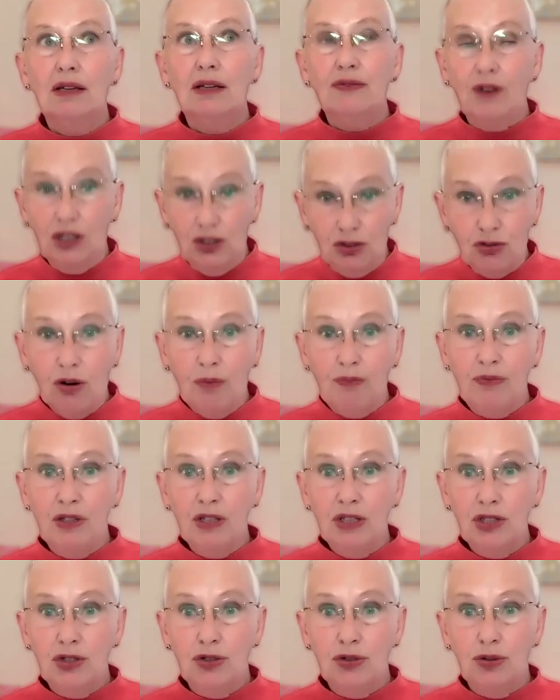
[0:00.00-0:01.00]
I dropped
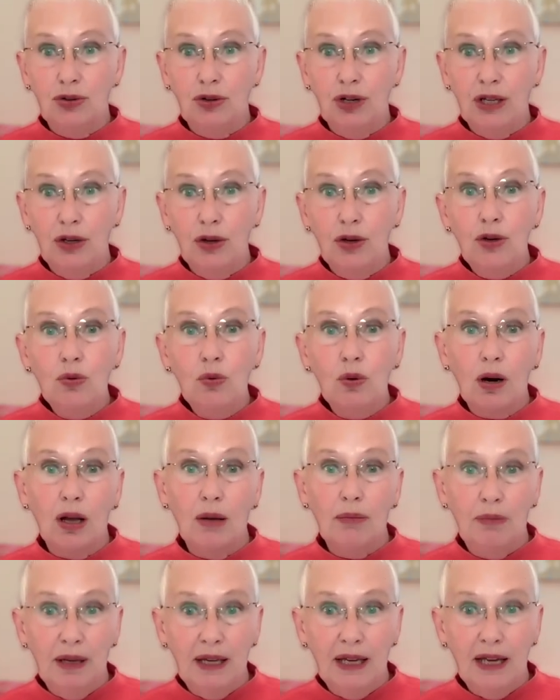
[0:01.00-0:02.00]
this story, who would I
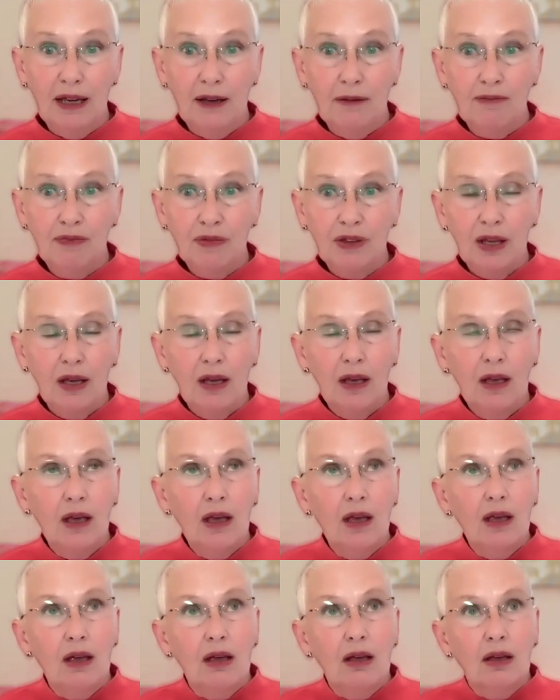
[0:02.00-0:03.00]
be?
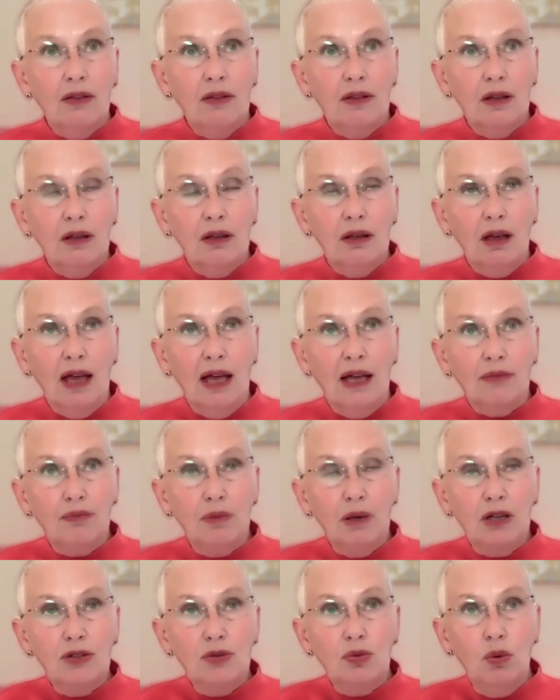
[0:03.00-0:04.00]
And
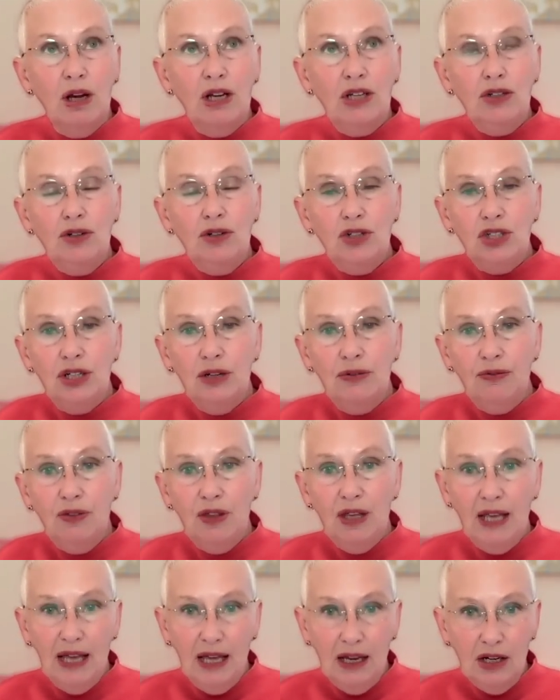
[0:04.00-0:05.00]
because when you shift
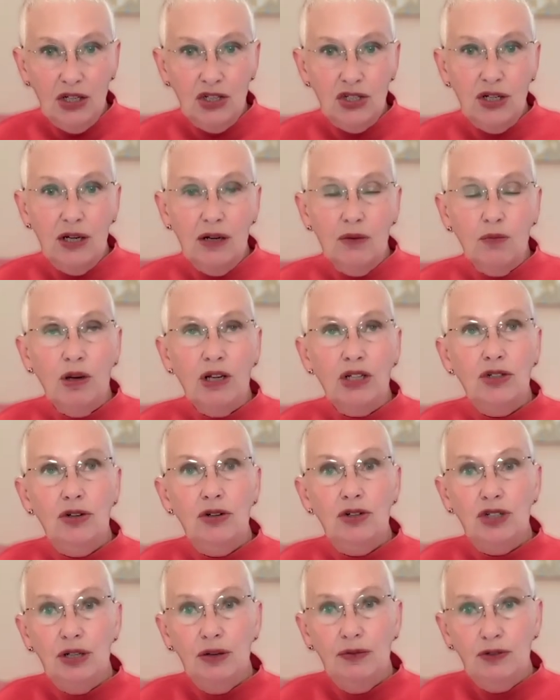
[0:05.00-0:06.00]
the energy and when you
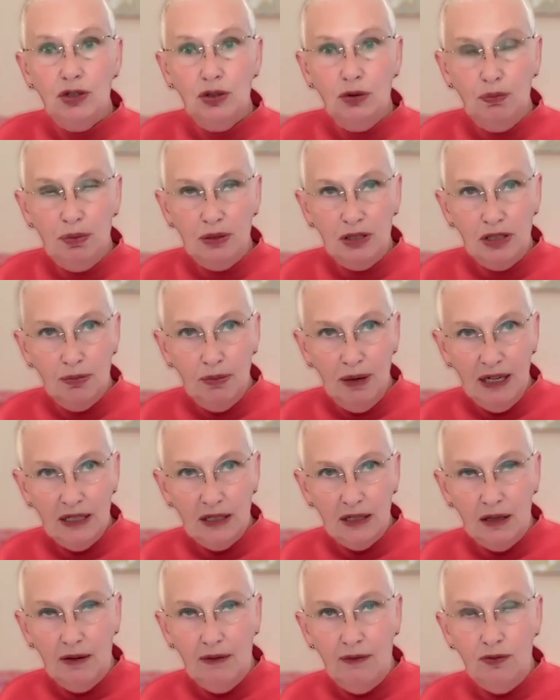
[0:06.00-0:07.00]
shift your
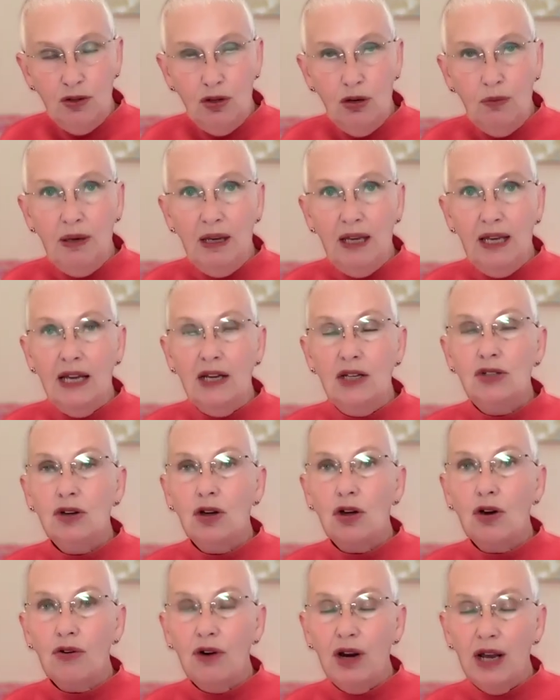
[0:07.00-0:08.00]
perspective, you begin to
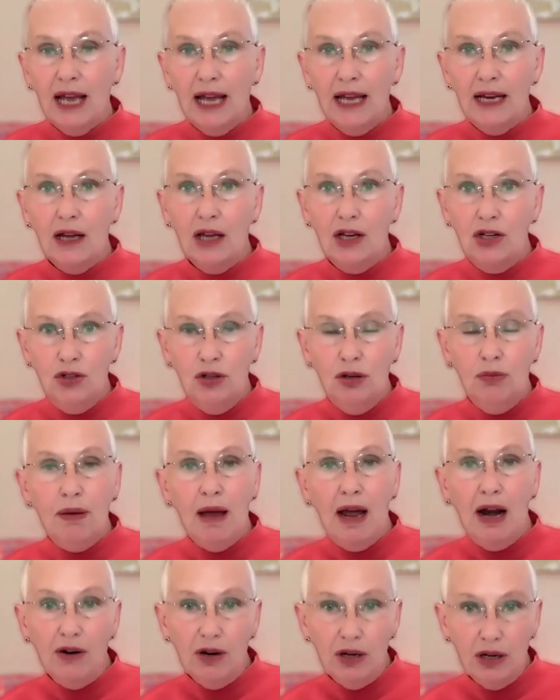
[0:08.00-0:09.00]
create a new
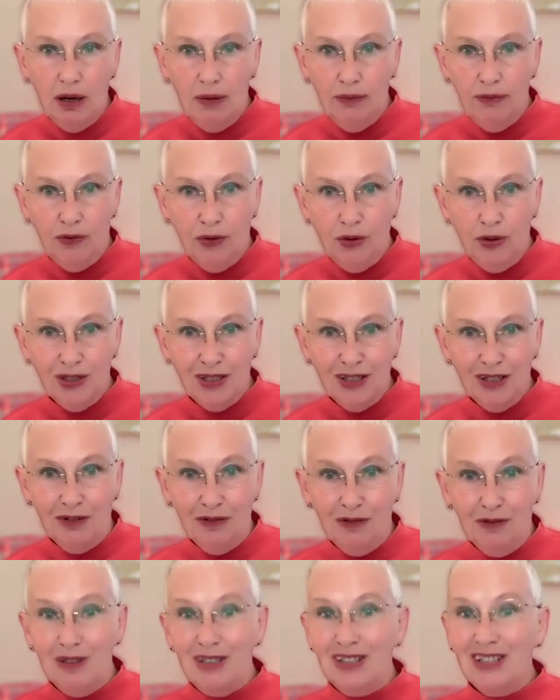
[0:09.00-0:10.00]
paradigm for yourself,
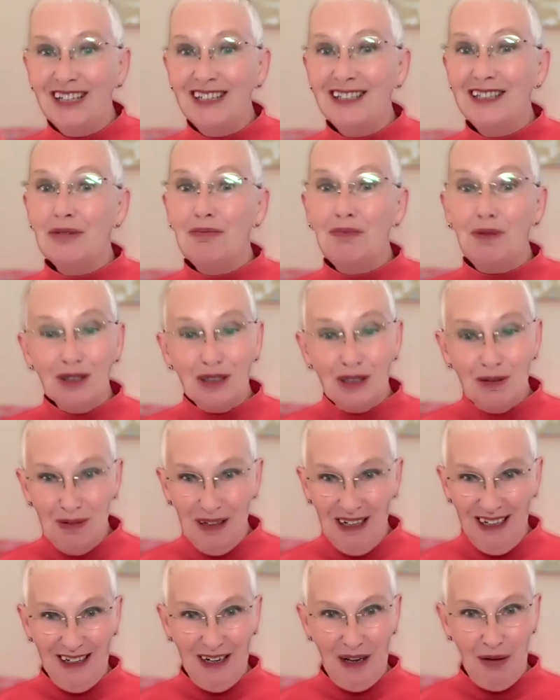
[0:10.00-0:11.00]
which is the
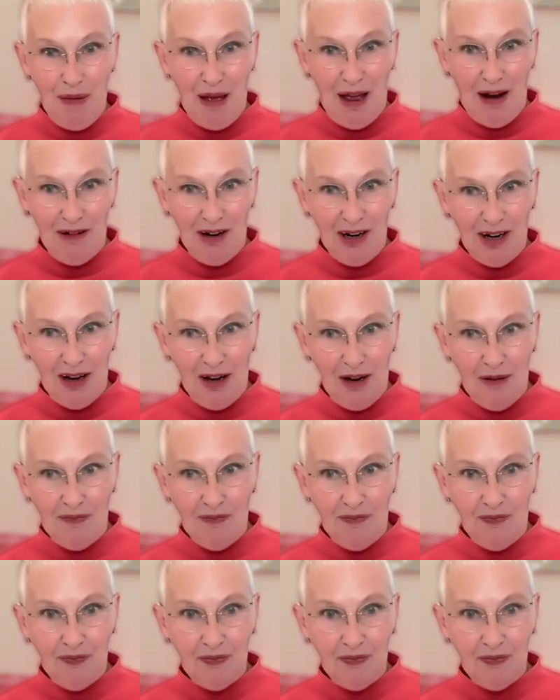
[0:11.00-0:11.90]
possibility paradigm.